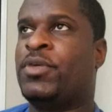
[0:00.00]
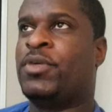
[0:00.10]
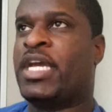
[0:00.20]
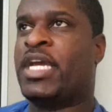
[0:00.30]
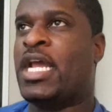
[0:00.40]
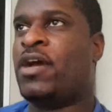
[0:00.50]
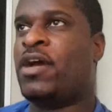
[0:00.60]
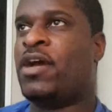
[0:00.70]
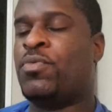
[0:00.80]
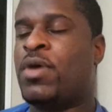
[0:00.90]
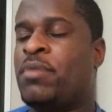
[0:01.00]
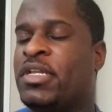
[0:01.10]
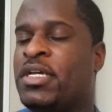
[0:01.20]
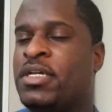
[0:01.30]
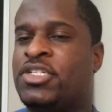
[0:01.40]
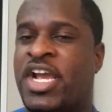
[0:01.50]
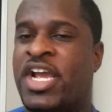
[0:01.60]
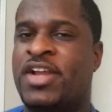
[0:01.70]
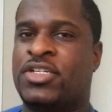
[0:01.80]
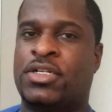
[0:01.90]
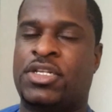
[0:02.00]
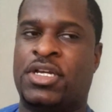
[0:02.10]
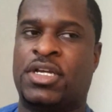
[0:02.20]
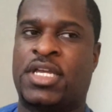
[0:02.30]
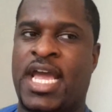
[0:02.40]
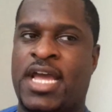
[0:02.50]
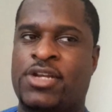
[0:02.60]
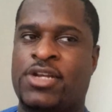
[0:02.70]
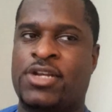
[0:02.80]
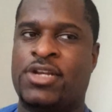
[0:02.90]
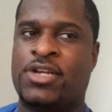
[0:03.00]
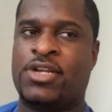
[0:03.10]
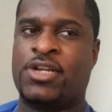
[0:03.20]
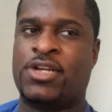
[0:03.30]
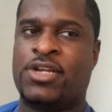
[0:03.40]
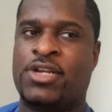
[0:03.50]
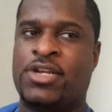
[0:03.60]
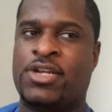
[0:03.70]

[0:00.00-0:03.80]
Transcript: okay, now if you want me to change the calendar and the tenor,